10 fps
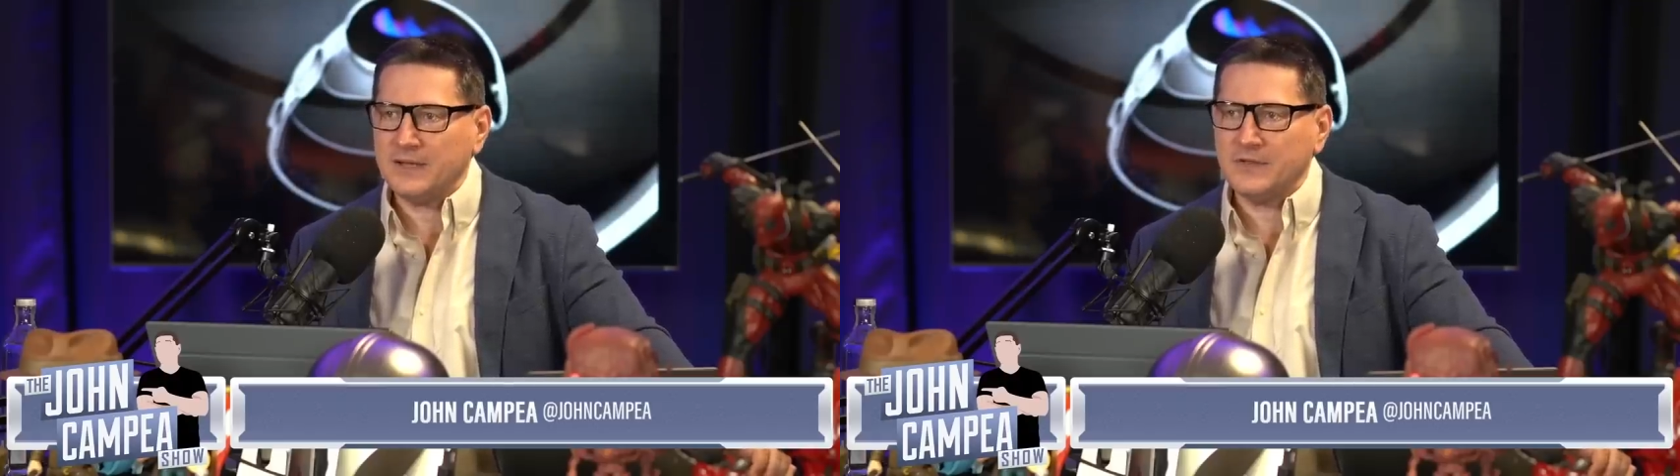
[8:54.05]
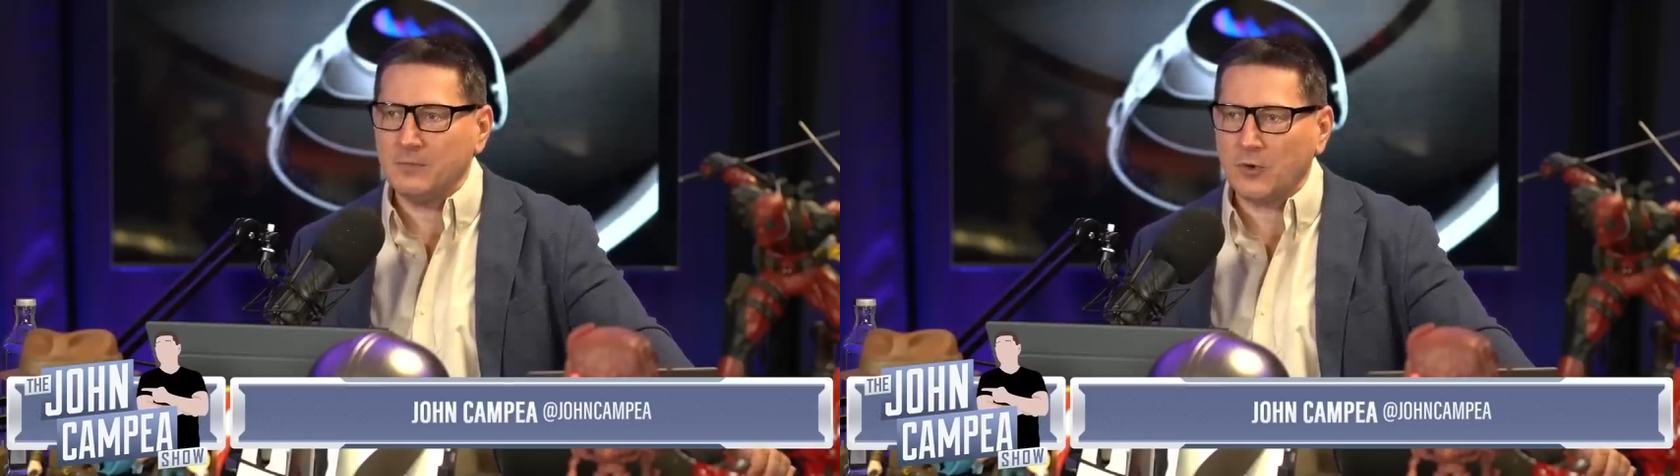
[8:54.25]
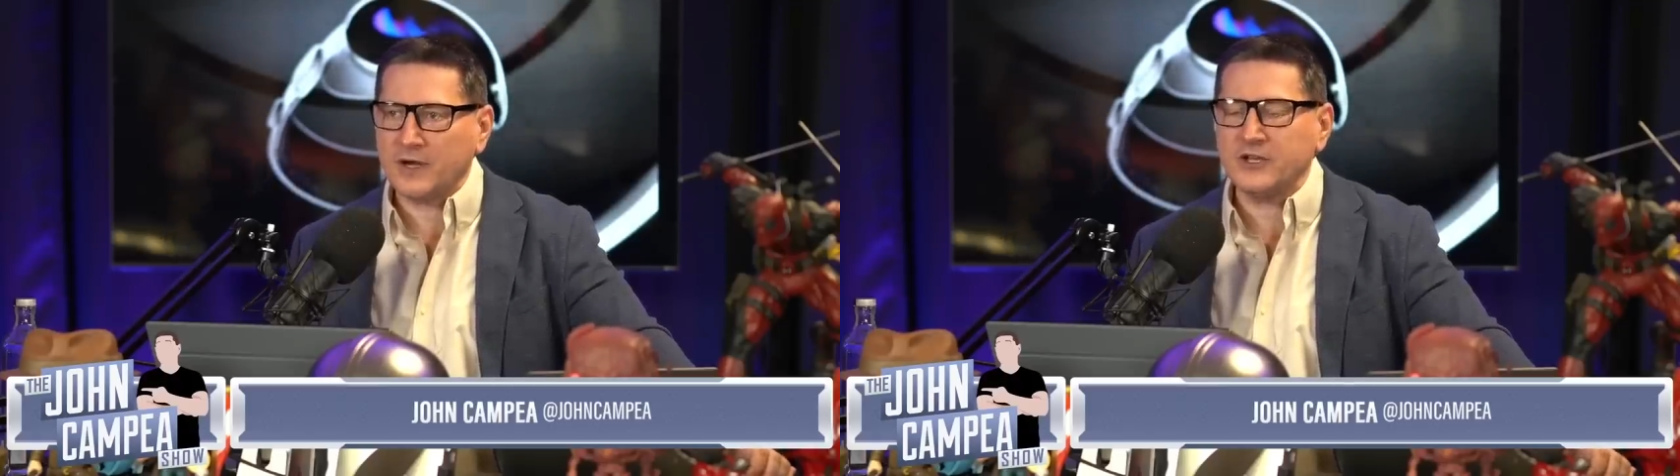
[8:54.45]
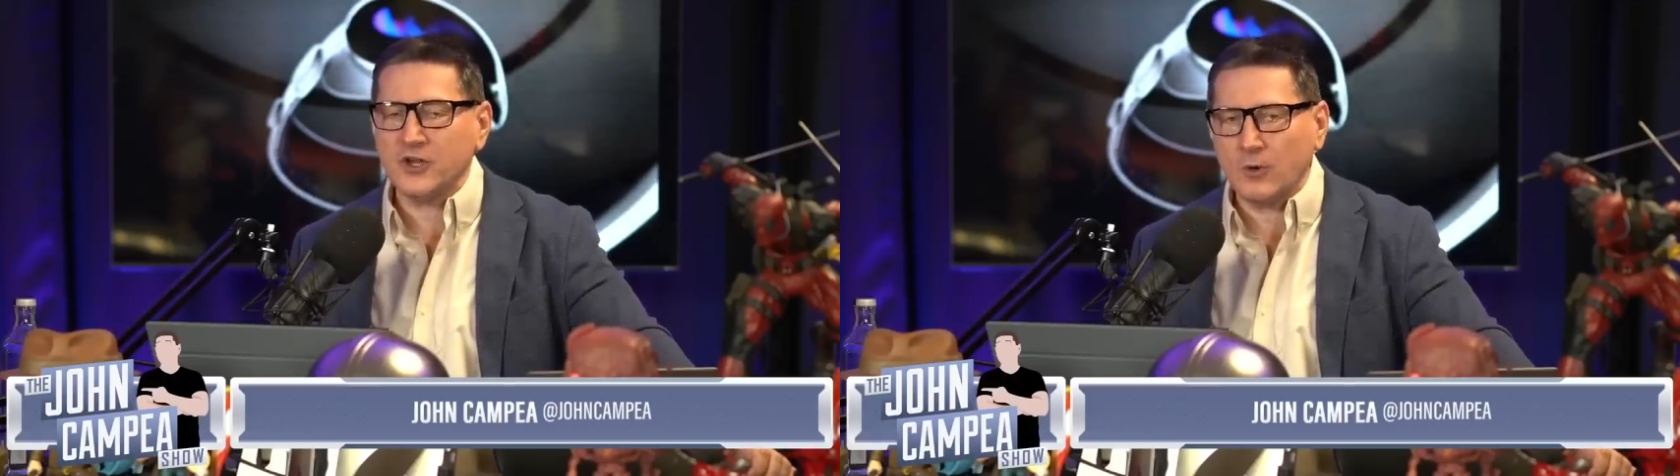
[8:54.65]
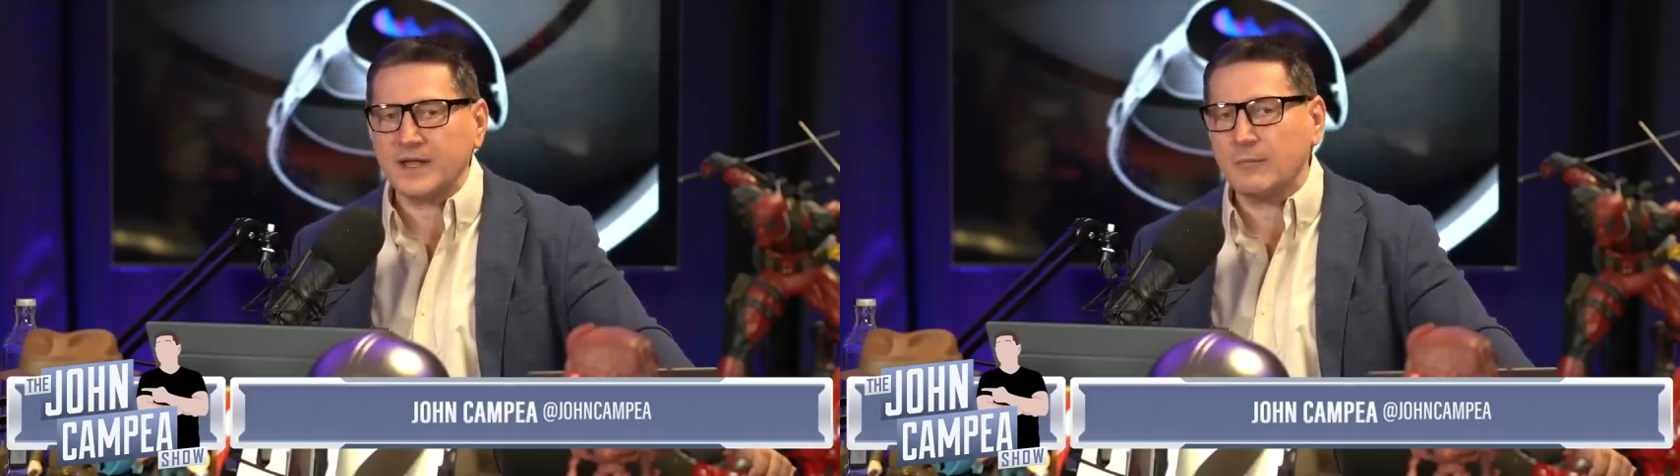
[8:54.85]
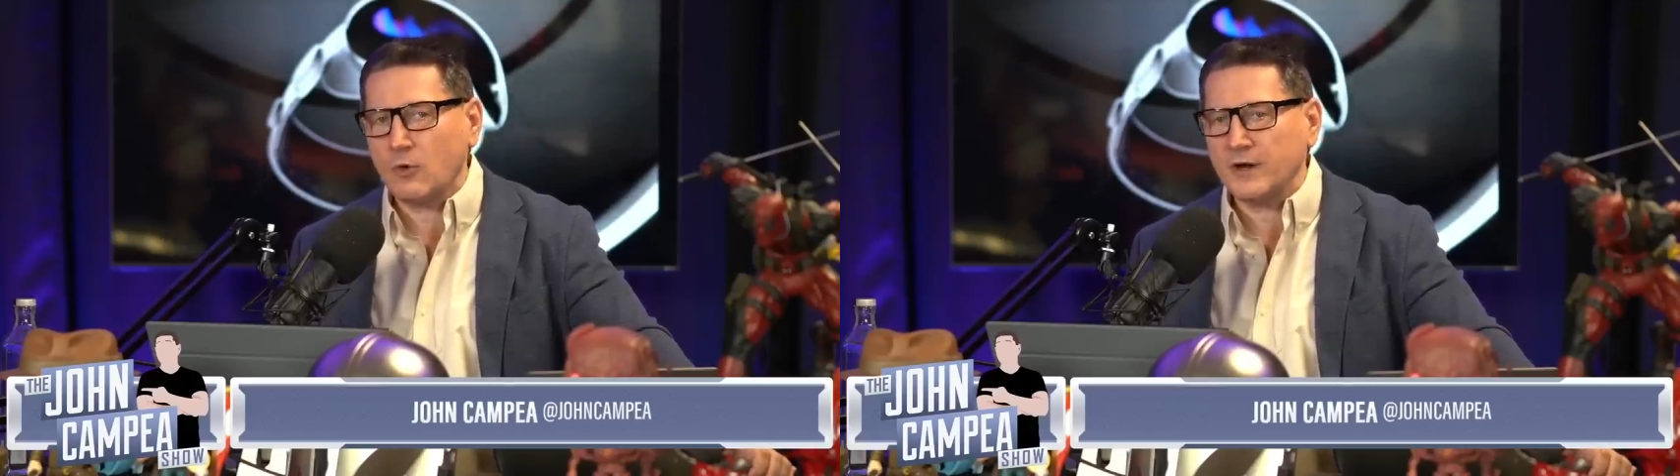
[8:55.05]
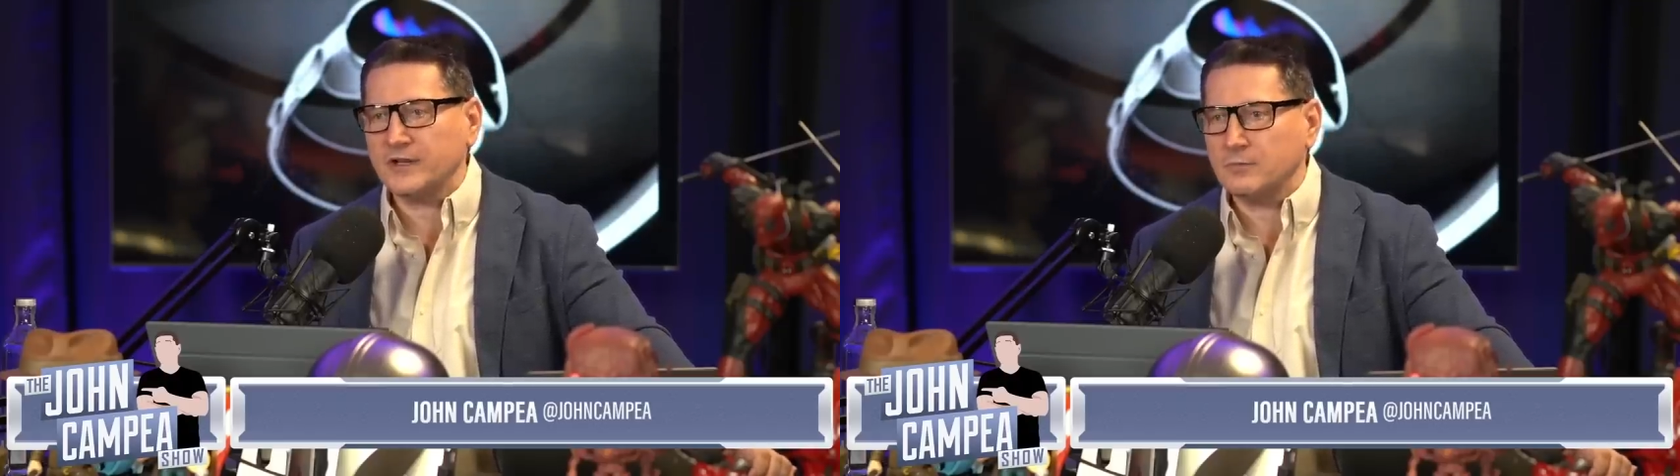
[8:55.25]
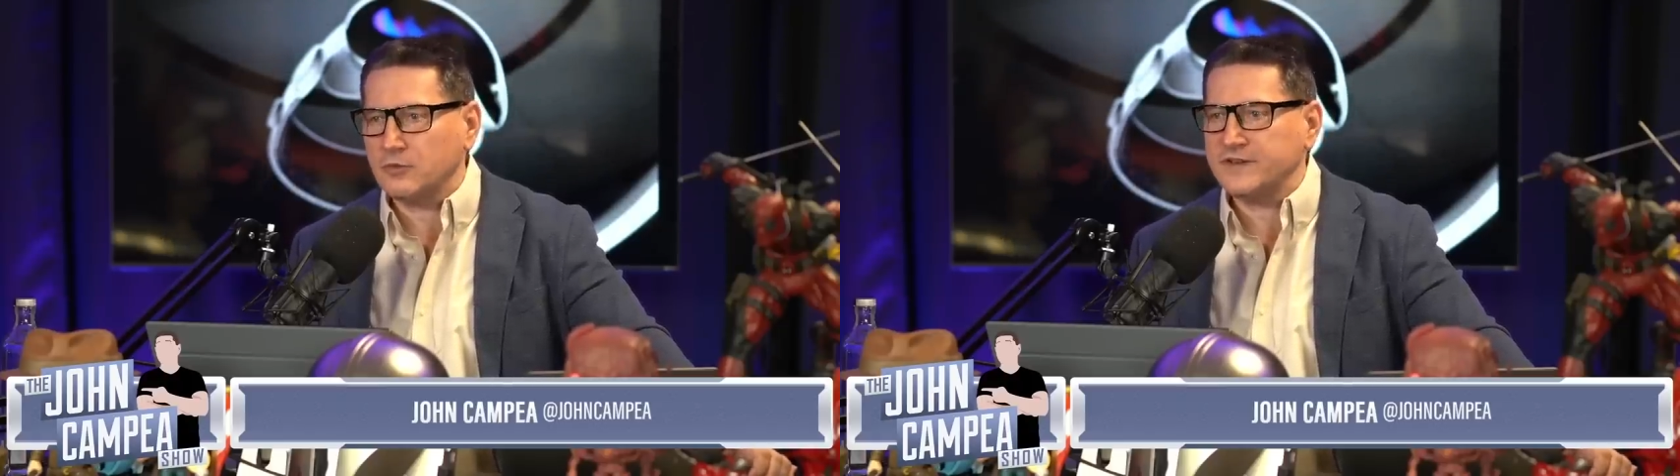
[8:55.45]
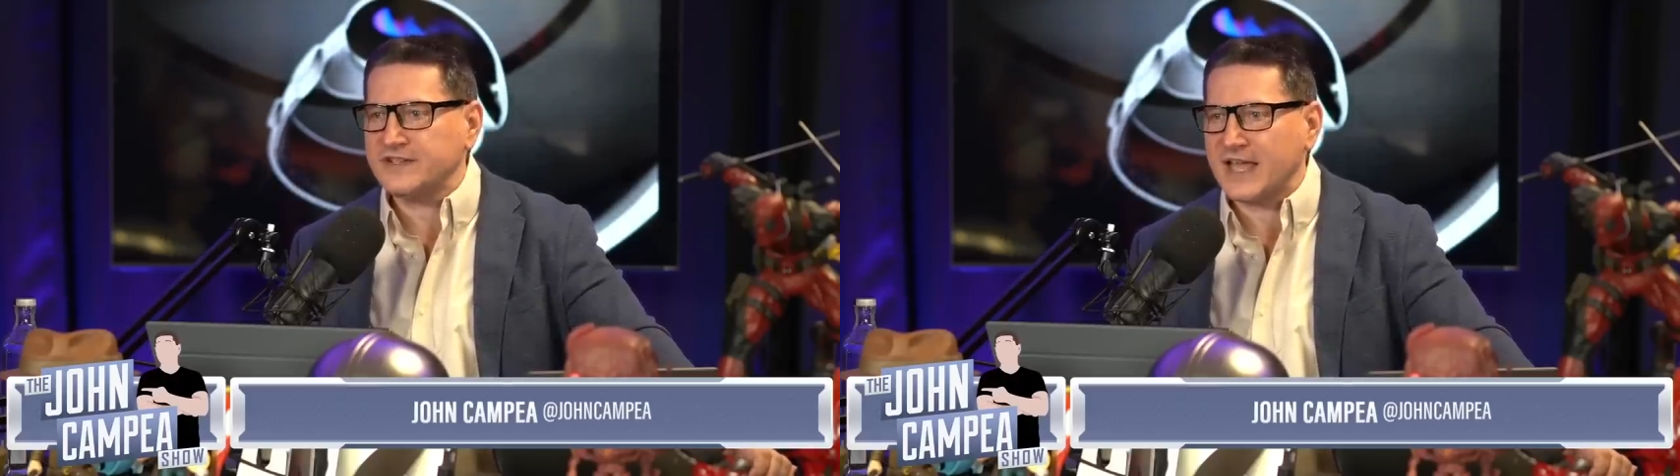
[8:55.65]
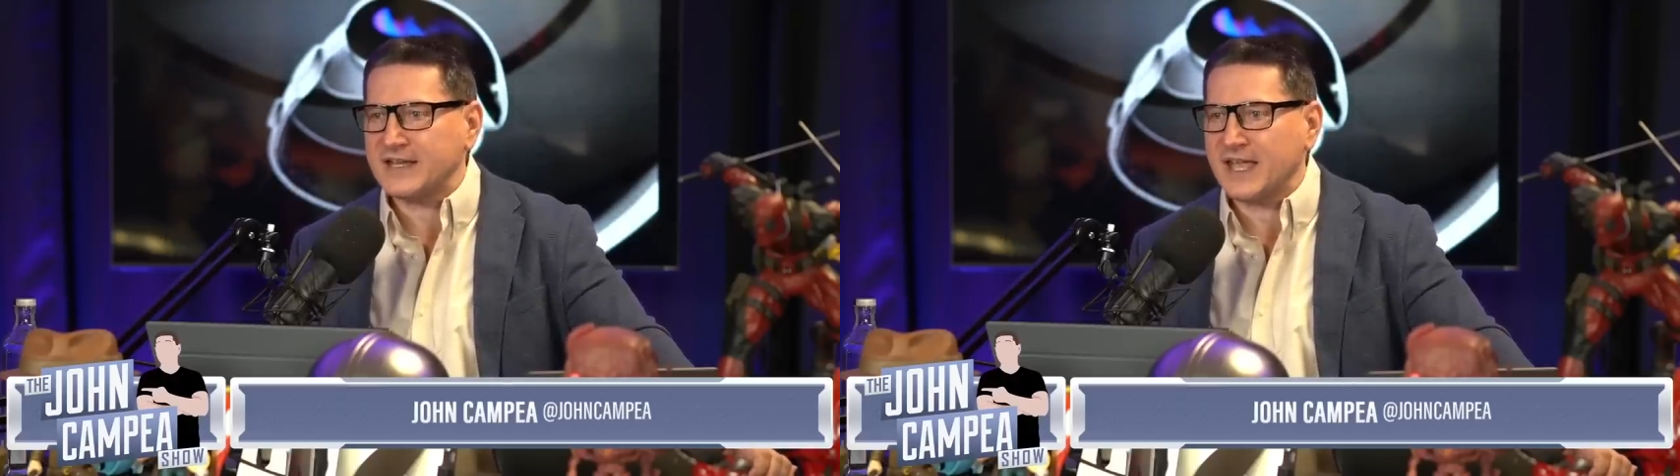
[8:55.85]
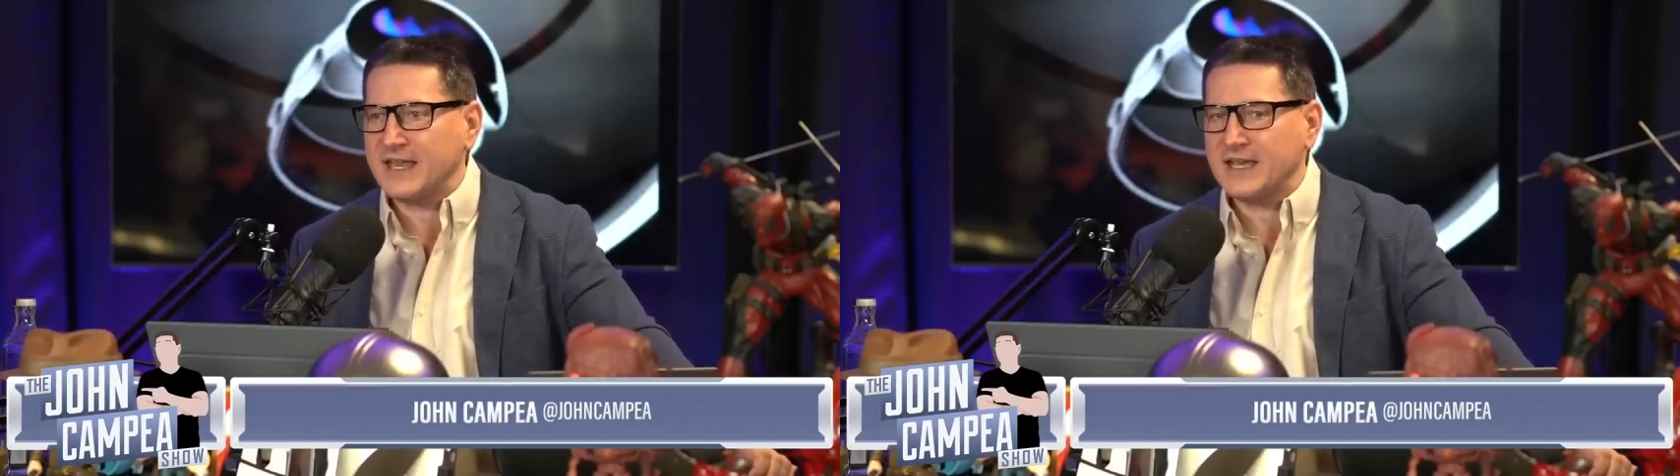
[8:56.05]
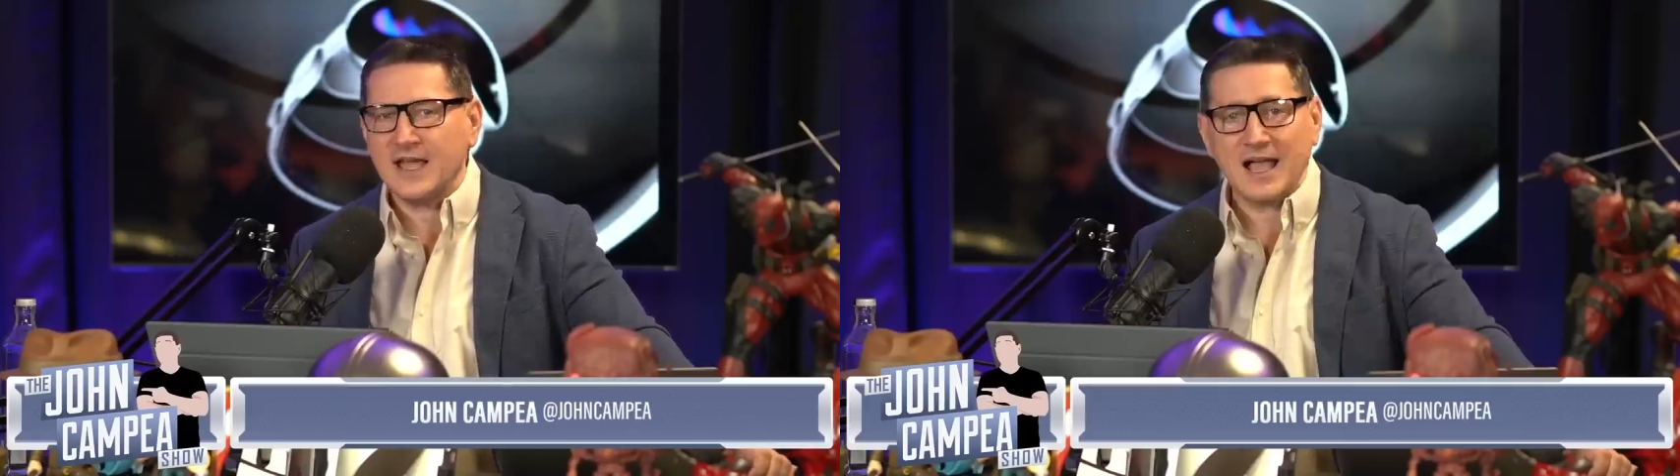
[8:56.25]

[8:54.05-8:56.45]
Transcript: in the morning knowing I'm going to the movies that night,